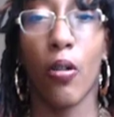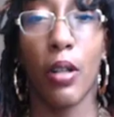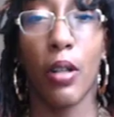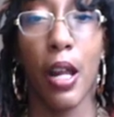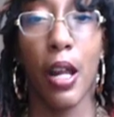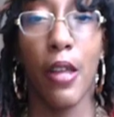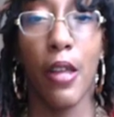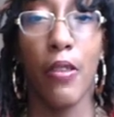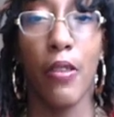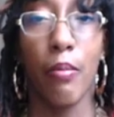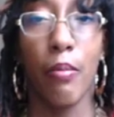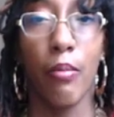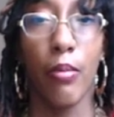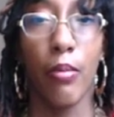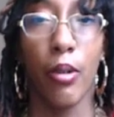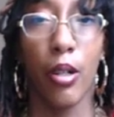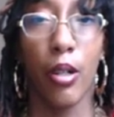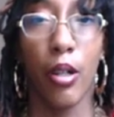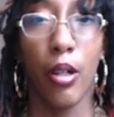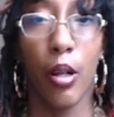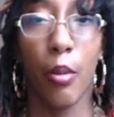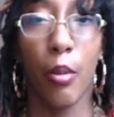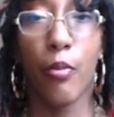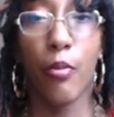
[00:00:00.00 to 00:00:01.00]
a lot of them
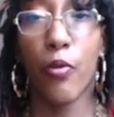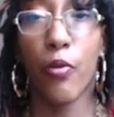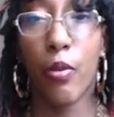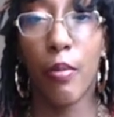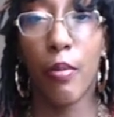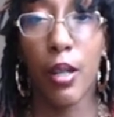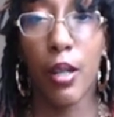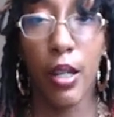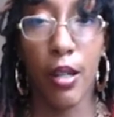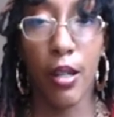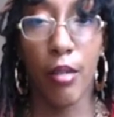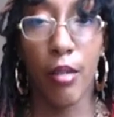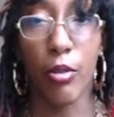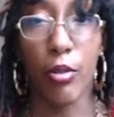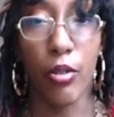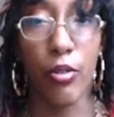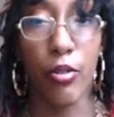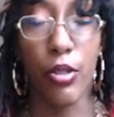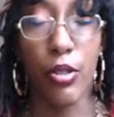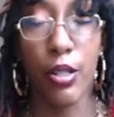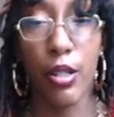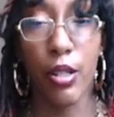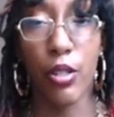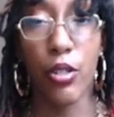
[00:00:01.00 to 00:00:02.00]
come from
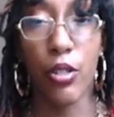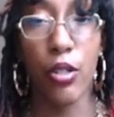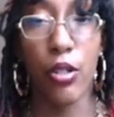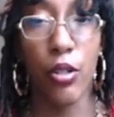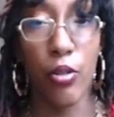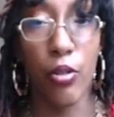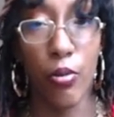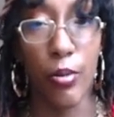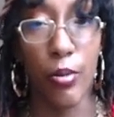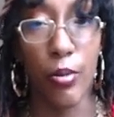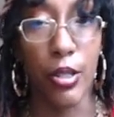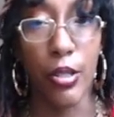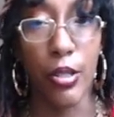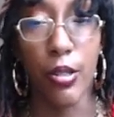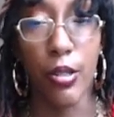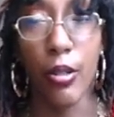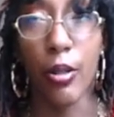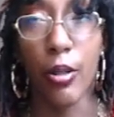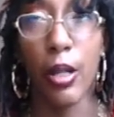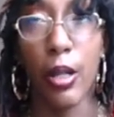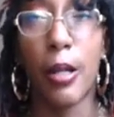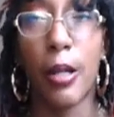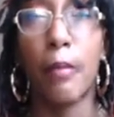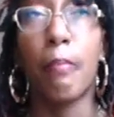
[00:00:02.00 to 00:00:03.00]
animals into humans,
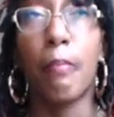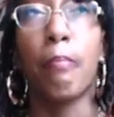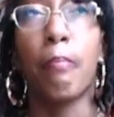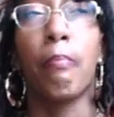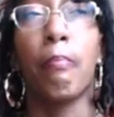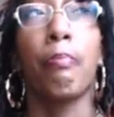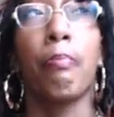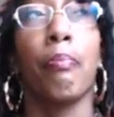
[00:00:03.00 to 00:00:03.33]
okay?